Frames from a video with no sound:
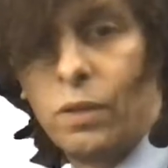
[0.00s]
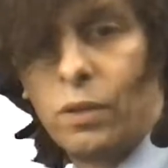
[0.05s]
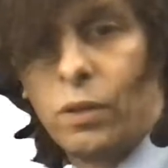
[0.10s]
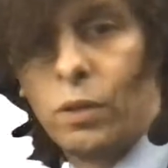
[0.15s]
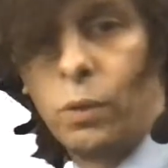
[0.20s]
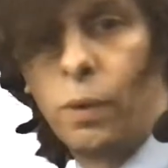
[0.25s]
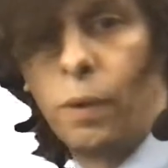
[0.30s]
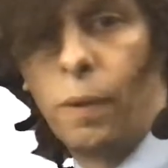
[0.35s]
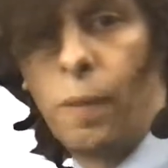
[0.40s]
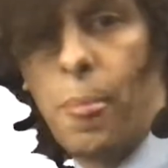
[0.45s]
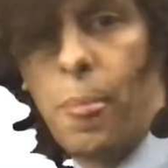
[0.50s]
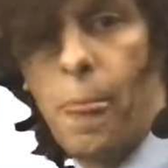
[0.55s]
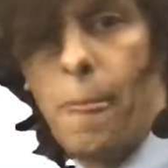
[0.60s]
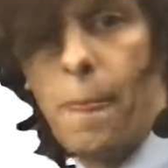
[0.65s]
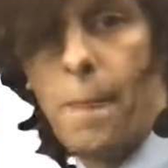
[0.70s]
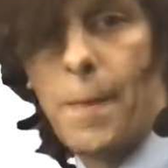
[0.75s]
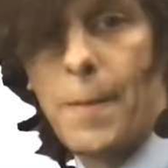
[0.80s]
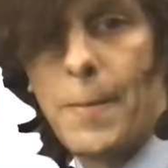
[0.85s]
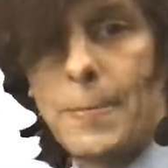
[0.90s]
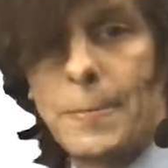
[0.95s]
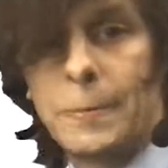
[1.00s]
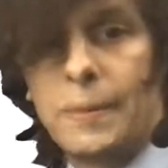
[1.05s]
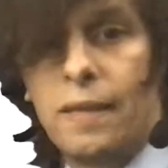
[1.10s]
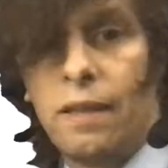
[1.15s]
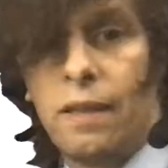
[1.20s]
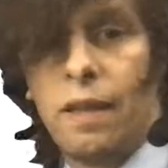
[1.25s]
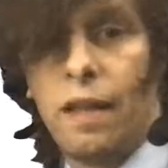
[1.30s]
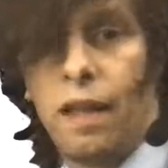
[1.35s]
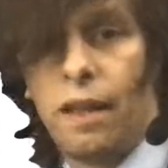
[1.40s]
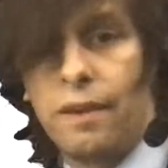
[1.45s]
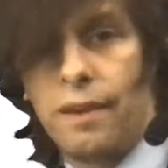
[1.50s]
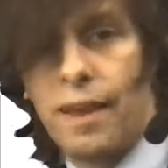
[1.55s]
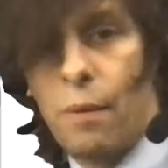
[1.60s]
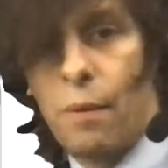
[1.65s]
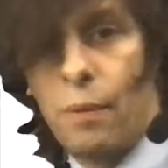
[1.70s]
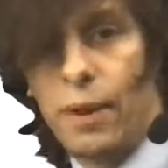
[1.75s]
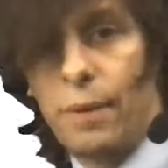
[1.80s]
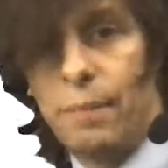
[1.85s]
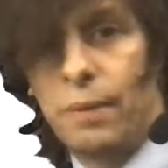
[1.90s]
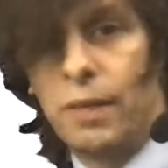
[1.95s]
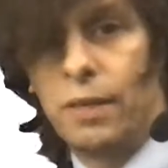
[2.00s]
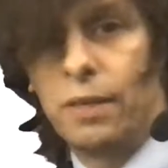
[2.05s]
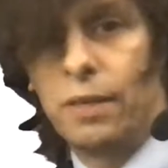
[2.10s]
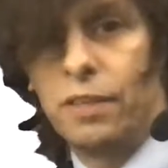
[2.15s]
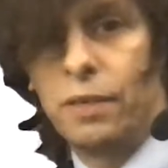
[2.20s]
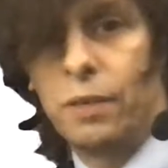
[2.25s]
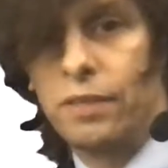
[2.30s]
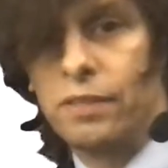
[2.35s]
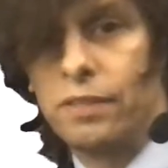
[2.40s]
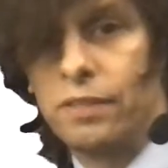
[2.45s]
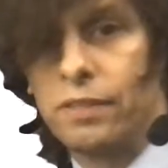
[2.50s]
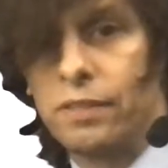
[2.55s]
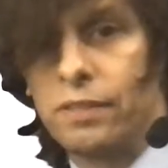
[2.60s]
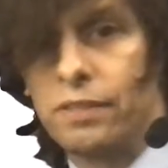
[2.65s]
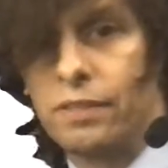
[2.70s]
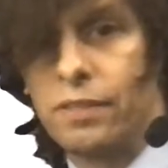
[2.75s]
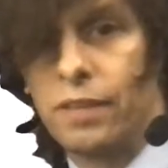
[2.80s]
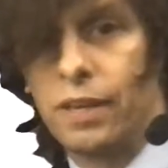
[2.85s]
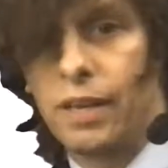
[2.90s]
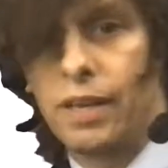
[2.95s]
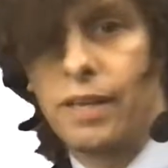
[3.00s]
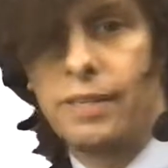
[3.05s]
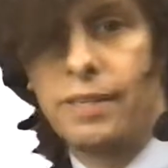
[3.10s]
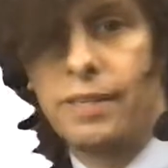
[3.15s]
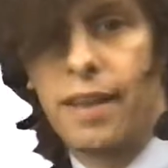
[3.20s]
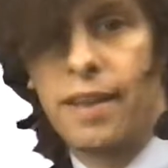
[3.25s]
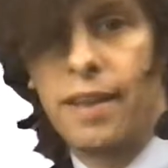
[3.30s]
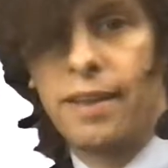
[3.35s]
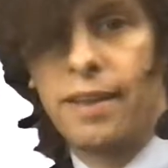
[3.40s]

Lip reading: Cool. Now what I'm going to do is just take